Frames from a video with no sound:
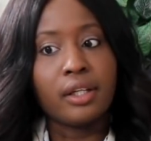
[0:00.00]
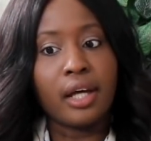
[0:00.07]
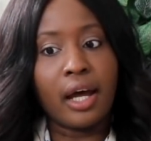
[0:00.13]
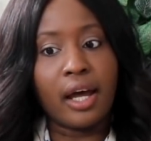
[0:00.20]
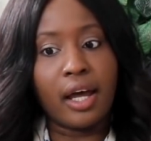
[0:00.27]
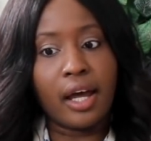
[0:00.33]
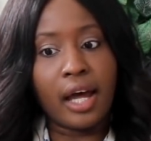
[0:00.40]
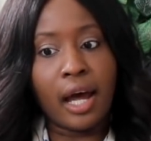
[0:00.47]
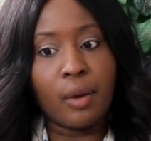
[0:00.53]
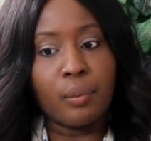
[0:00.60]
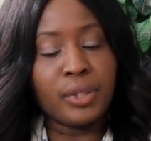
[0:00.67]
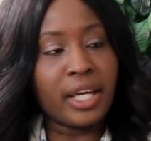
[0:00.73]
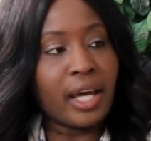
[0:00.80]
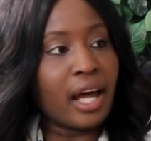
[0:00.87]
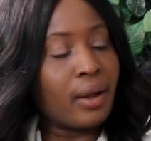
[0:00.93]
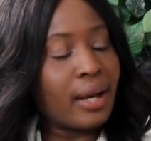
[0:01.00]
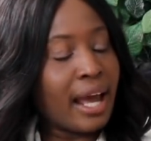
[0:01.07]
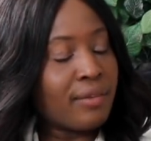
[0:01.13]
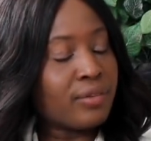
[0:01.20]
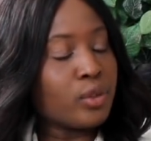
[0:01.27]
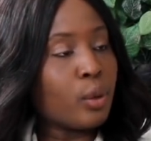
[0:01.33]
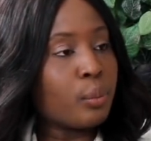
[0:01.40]
I'll
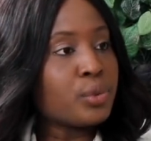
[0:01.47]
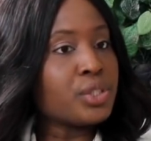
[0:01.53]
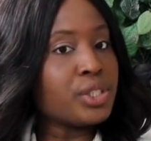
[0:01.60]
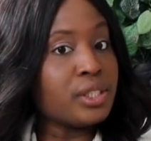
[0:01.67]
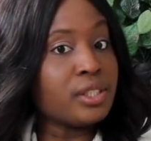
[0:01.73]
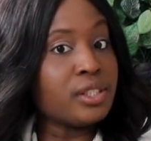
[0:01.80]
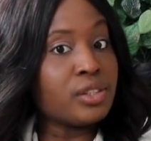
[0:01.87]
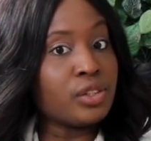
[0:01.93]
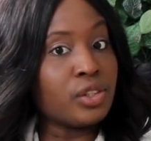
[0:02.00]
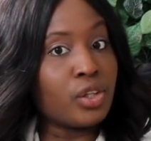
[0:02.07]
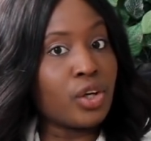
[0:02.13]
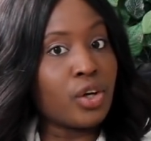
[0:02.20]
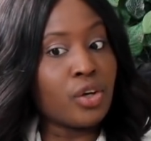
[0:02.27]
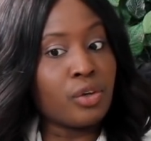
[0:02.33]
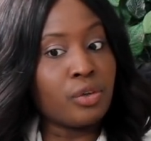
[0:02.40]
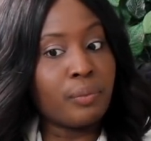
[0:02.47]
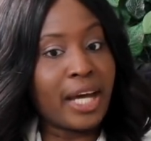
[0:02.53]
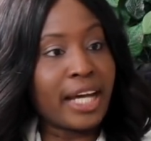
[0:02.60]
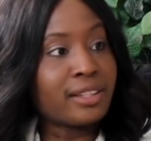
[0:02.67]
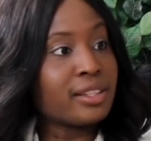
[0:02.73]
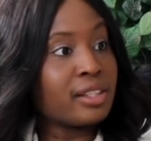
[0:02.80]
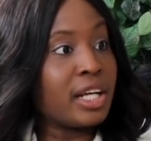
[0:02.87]
have the opportunity to go
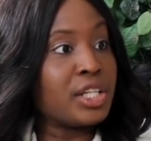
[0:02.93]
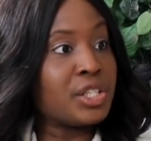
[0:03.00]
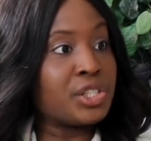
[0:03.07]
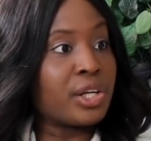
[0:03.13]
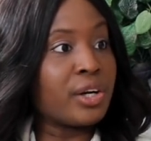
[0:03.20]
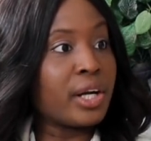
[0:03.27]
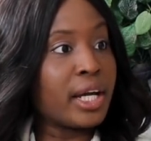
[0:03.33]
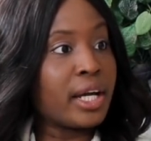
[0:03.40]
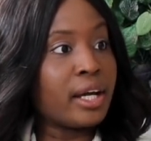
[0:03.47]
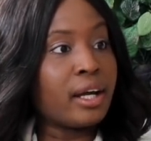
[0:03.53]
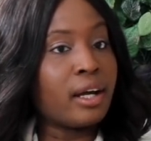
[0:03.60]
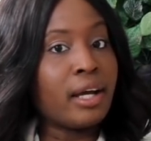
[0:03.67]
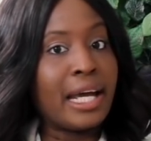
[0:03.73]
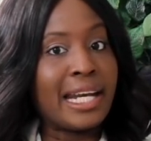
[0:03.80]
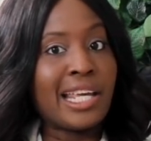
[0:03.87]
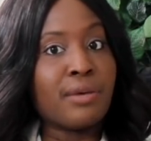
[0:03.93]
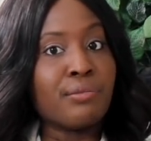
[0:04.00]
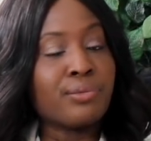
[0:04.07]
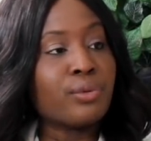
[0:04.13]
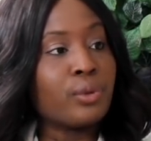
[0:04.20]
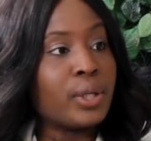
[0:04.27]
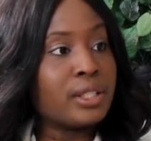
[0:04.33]
back to Nigeria and
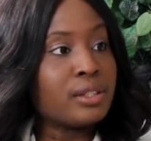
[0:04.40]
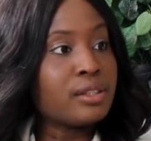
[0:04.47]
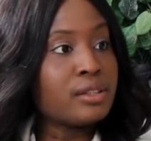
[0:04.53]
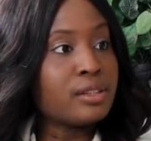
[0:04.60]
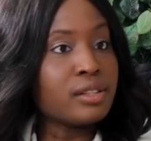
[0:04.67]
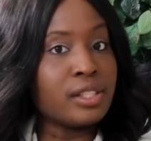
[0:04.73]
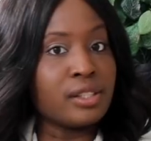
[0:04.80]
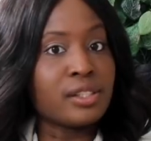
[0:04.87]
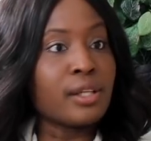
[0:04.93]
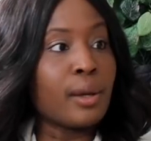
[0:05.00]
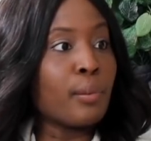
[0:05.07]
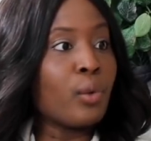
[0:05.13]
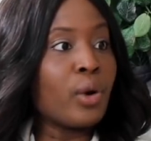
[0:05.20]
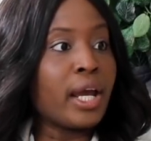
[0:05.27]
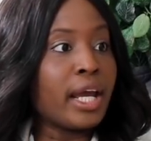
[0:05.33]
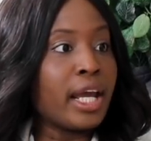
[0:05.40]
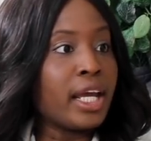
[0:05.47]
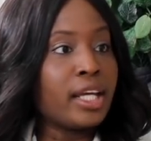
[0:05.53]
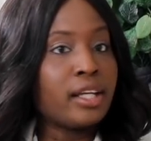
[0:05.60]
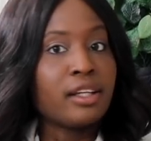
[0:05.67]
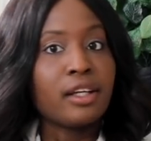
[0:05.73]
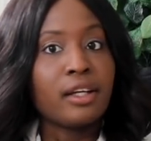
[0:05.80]
influence in some
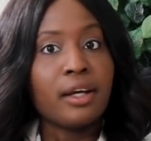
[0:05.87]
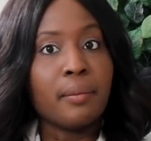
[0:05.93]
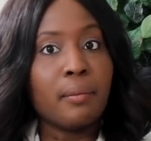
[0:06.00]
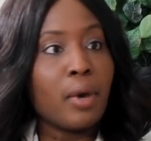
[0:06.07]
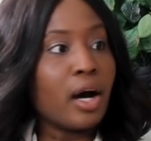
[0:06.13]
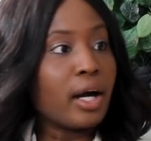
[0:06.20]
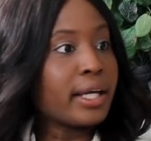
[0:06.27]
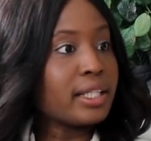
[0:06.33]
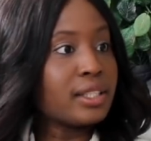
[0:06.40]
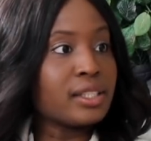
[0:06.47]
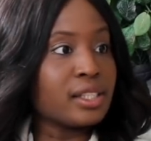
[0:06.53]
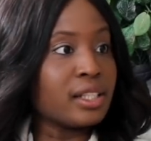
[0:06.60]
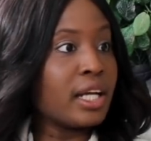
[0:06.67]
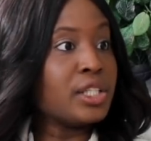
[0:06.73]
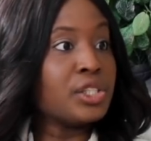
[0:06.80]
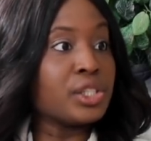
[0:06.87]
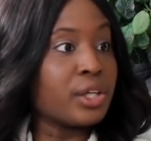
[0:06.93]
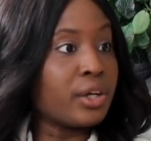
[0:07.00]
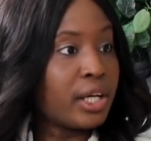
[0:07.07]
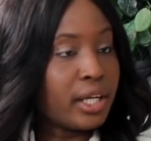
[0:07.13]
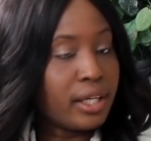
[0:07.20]
way markets in Nigeria.